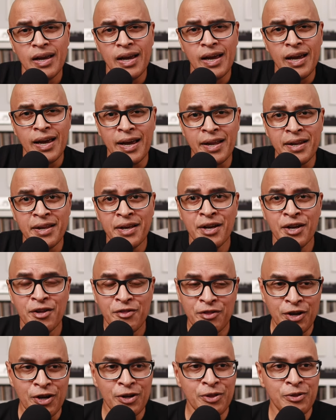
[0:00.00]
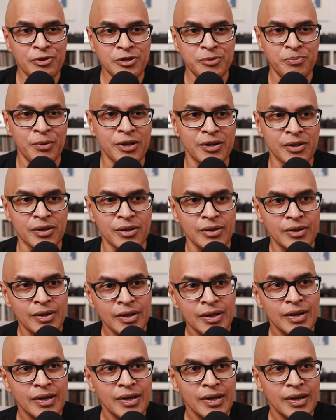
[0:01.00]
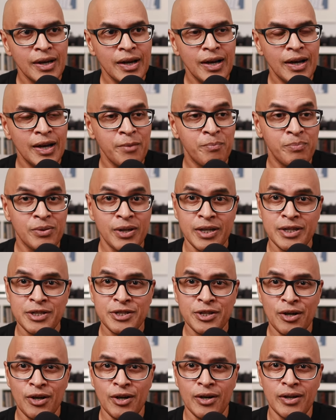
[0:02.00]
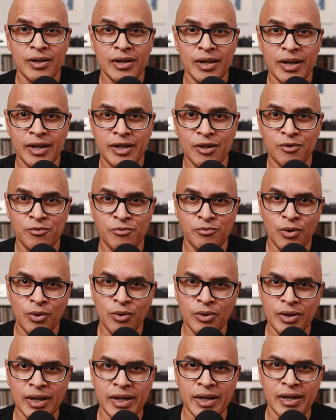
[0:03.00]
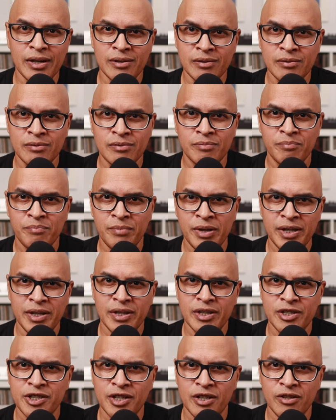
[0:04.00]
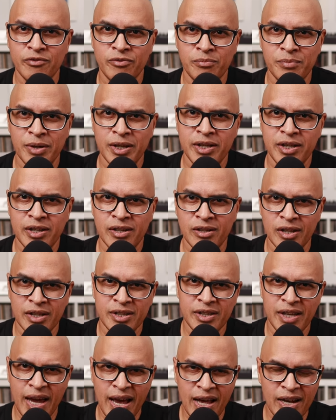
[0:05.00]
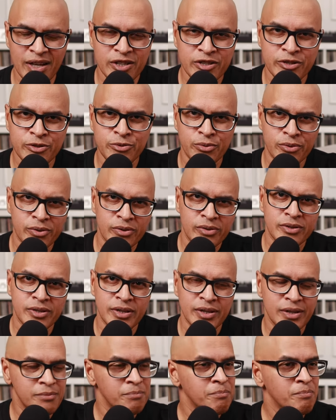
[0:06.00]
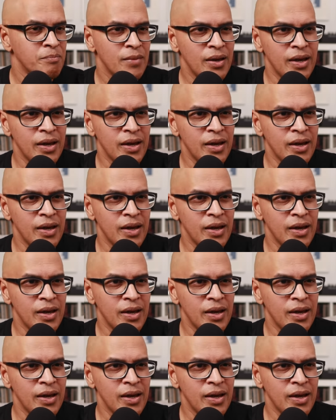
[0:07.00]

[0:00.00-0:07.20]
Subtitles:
And the other speaker I placed on like a rolling media shelf from IKEA, like the Alex drawers thing.